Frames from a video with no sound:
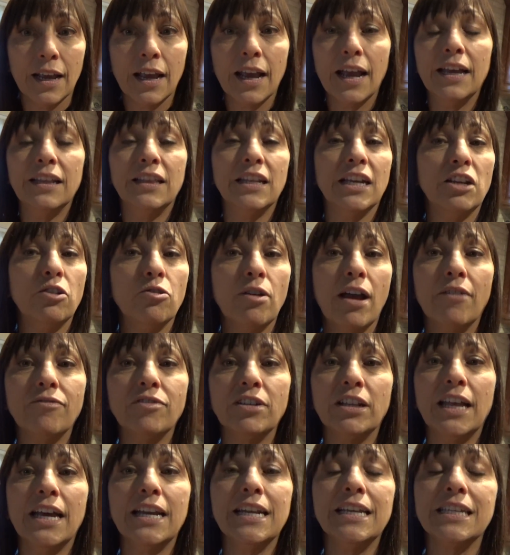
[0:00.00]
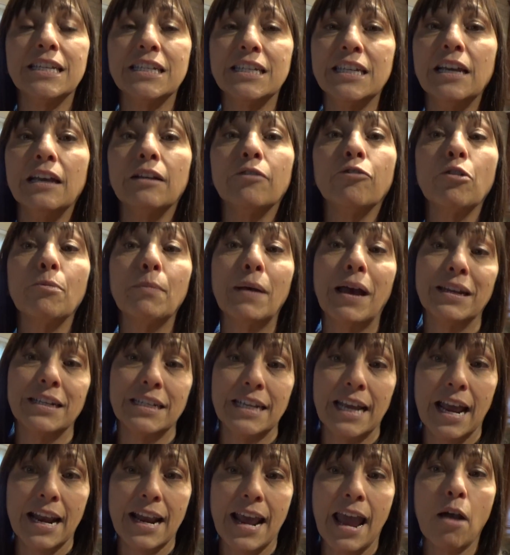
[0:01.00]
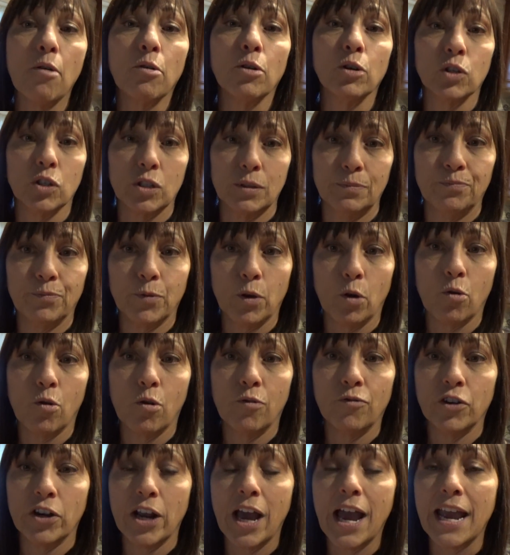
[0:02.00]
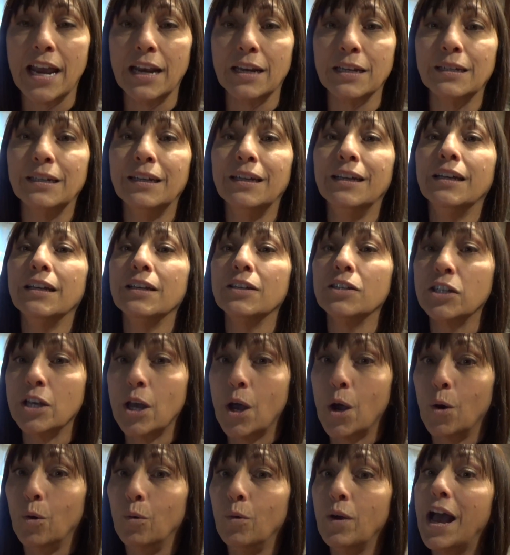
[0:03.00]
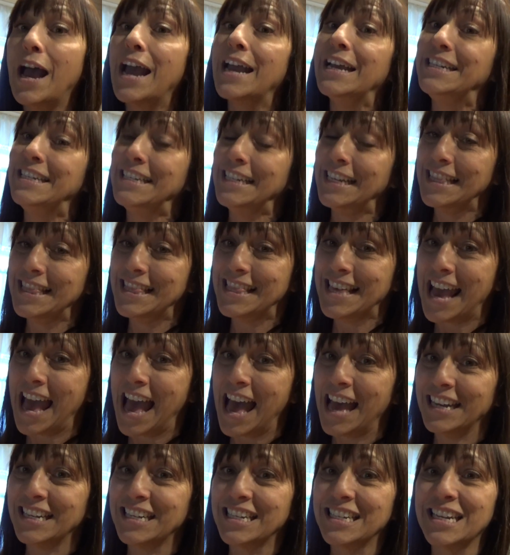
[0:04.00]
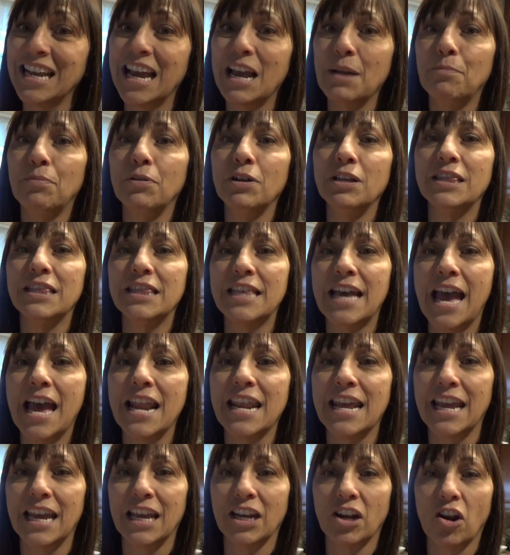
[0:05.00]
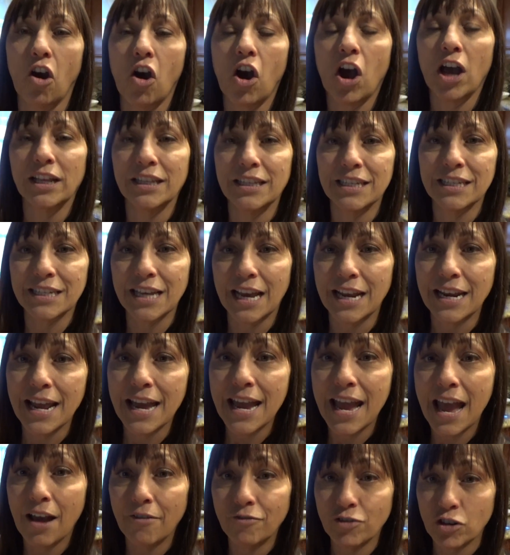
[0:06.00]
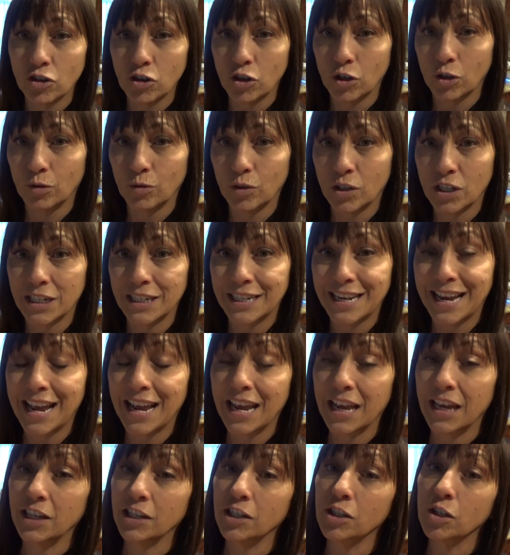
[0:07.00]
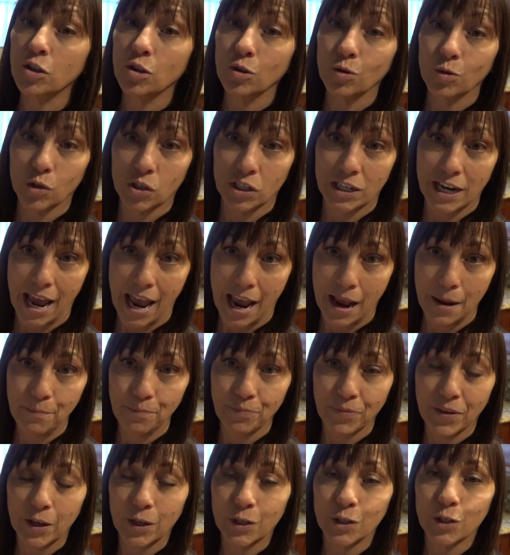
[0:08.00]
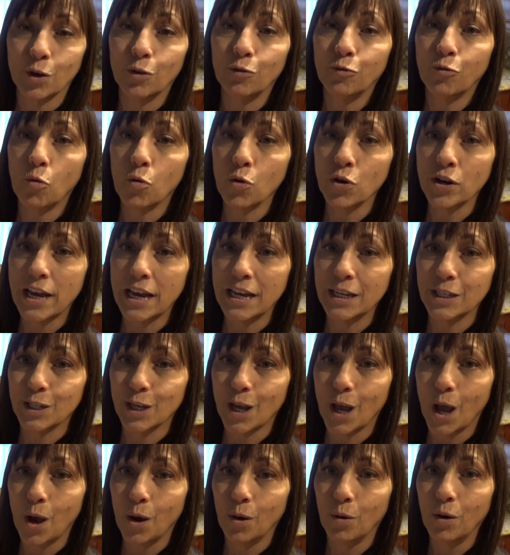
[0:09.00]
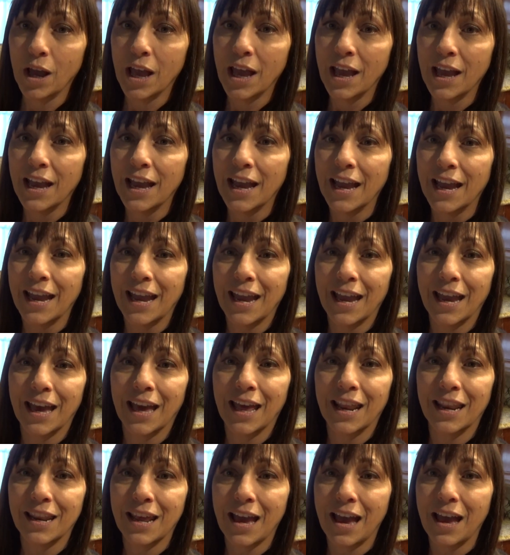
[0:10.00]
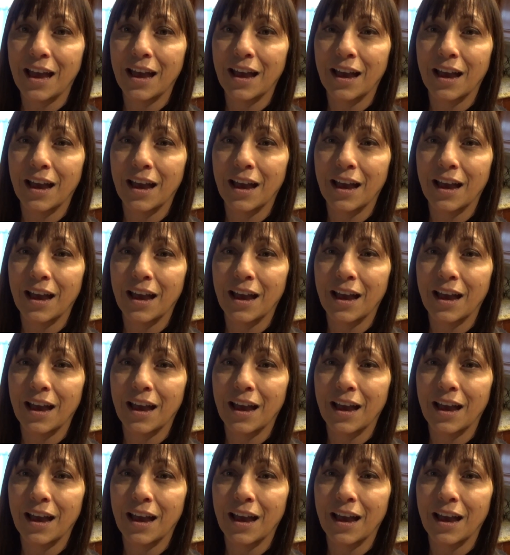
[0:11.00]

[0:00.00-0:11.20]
and then you have to let it sit for about 10 hours or overnight. So I did that. I put that in on Sunday afternoon. Today is Thursday, so 4 days ago, and